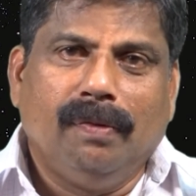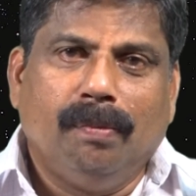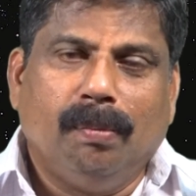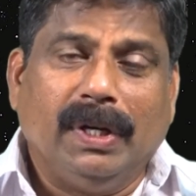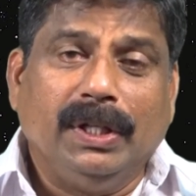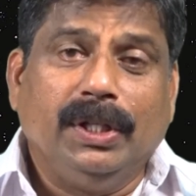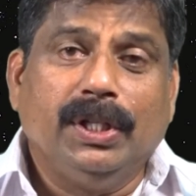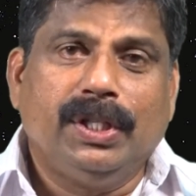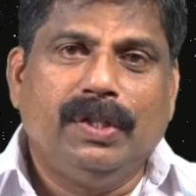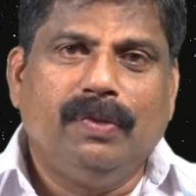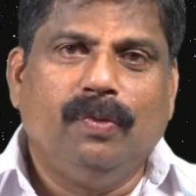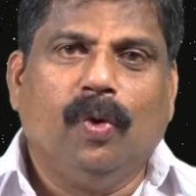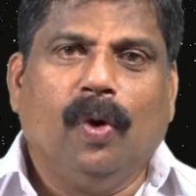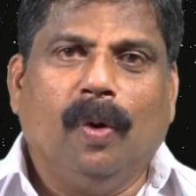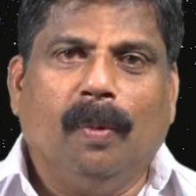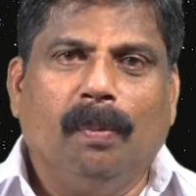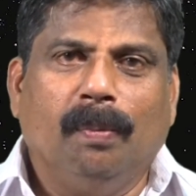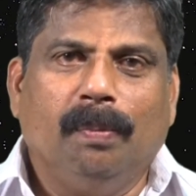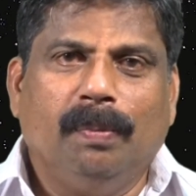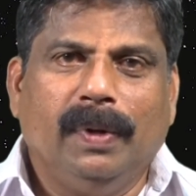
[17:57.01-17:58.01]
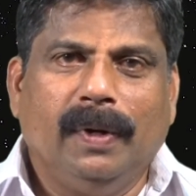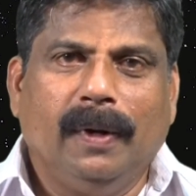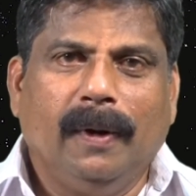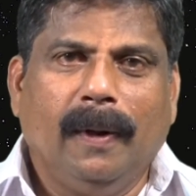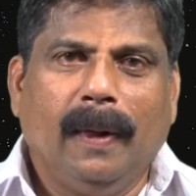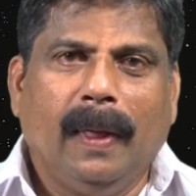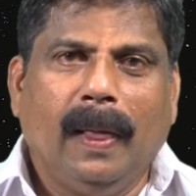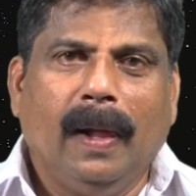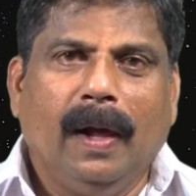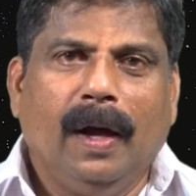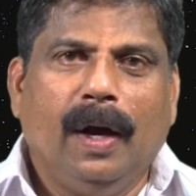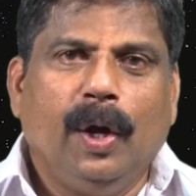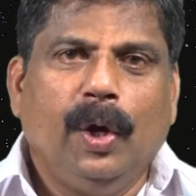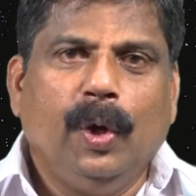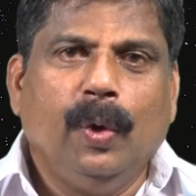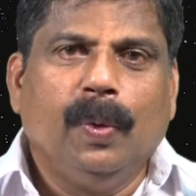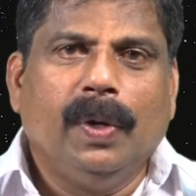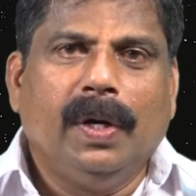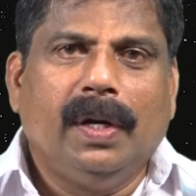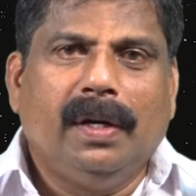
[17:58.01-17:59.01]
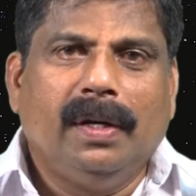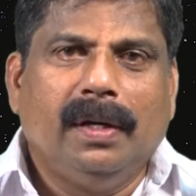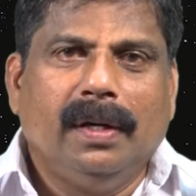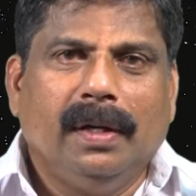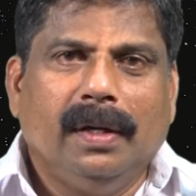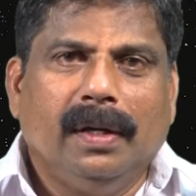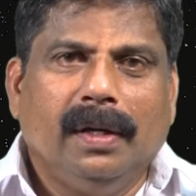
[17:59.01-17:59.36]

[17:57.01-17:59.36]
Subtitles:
mother's womb, you were